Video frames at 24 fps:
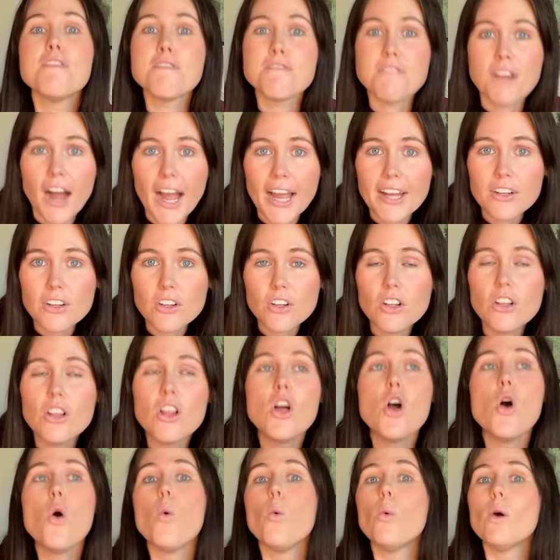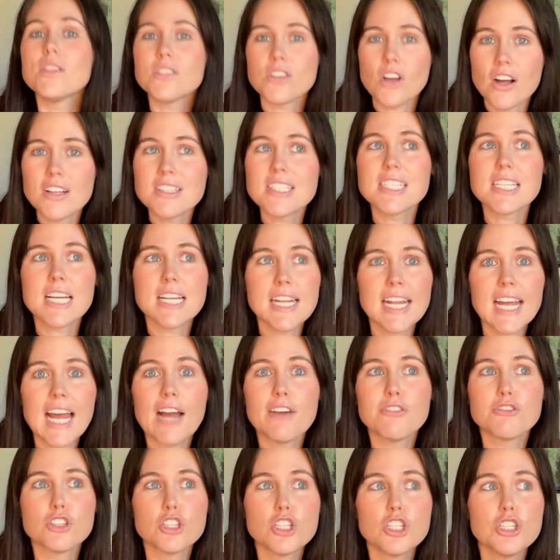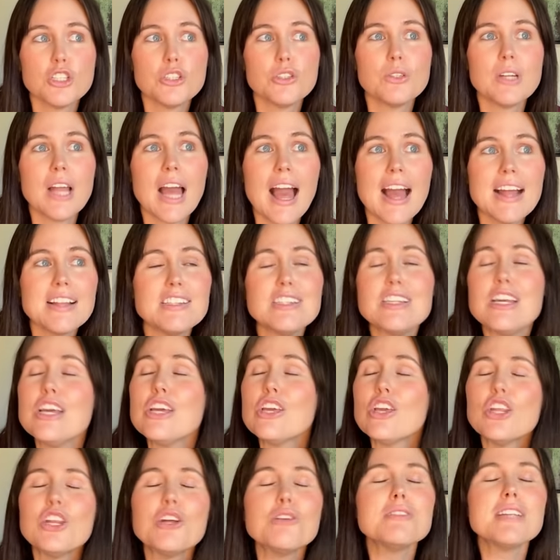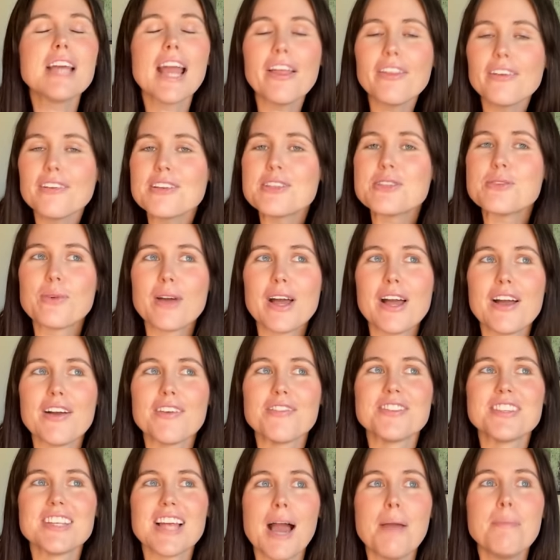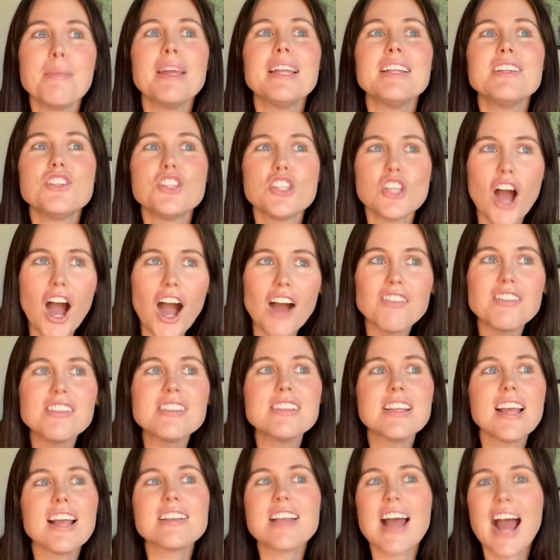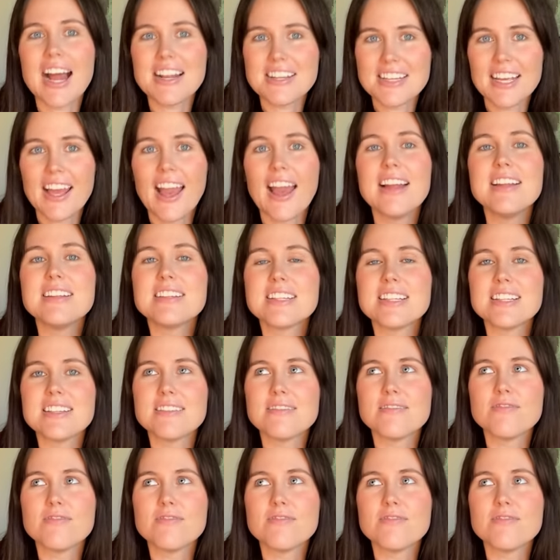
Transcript: final was on Sunday afternoon. And, you know, Taylor Swift, I mean, she obviously has had to get into